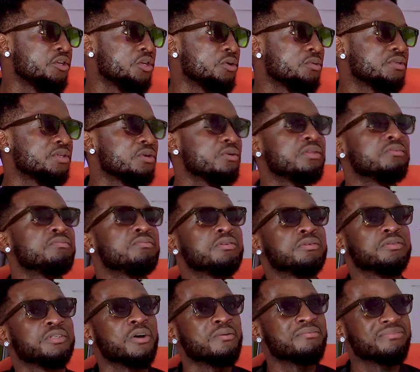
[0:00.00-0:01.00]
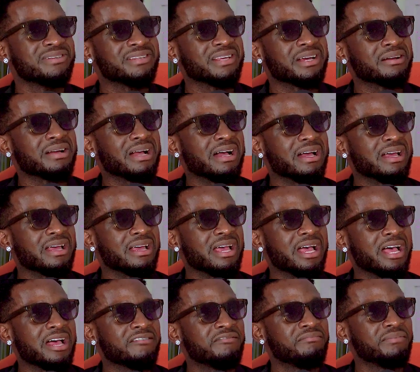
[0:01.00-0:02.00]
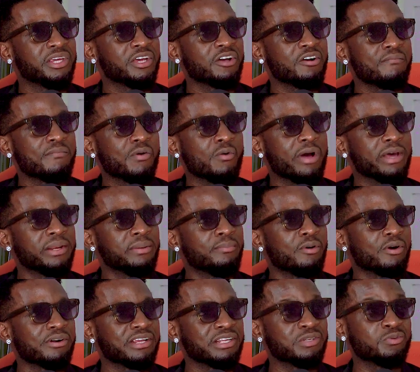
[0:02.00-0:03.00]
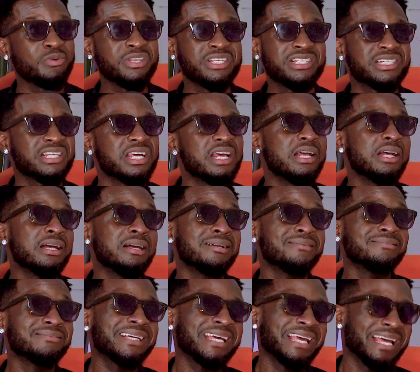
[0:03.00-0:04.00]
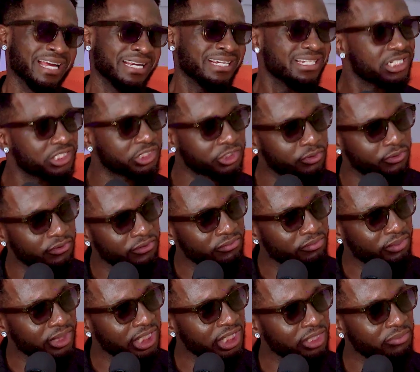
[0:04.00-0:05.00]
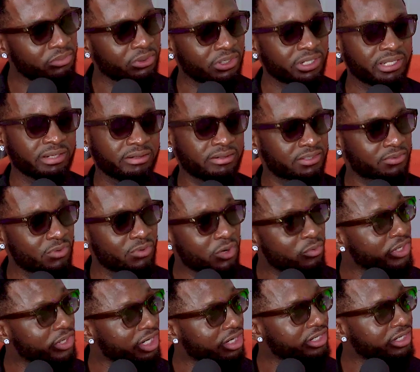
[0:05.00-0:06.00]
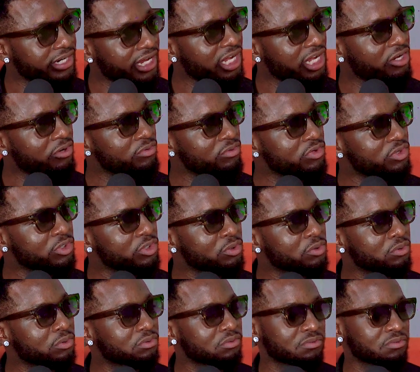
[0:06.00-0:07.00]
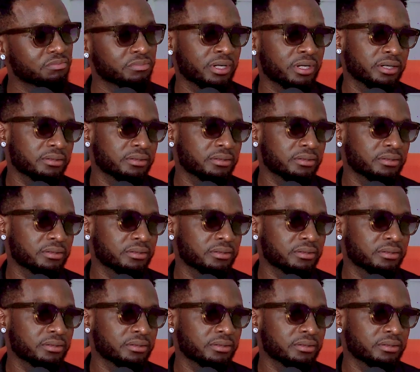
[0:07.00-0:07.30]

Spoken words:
So numbers have become quite important, which kinda shouldn't be, but it's where we are now. But